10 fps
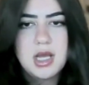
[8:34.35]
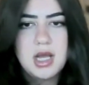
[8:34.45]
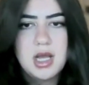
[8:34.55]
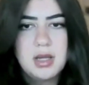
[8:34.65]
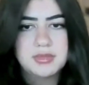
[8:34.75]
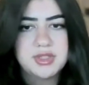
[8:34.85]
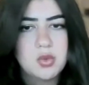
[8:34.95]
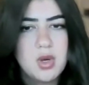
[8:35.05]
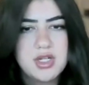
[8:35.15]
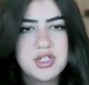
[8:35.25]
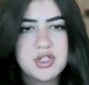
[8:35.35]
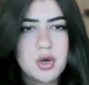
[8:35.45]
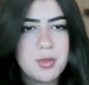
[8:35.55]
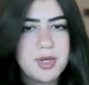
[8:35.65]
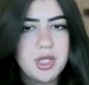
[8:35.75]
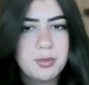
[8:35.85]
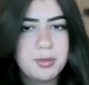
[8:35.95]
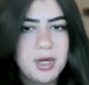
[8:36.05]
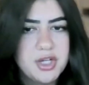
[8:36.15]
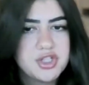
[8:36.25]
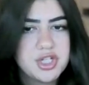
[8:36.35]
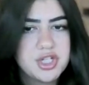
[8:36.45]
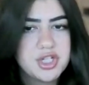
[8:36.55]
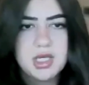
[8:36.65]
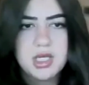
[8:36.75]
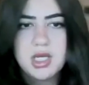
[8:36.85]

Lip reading: So one, determining your budget,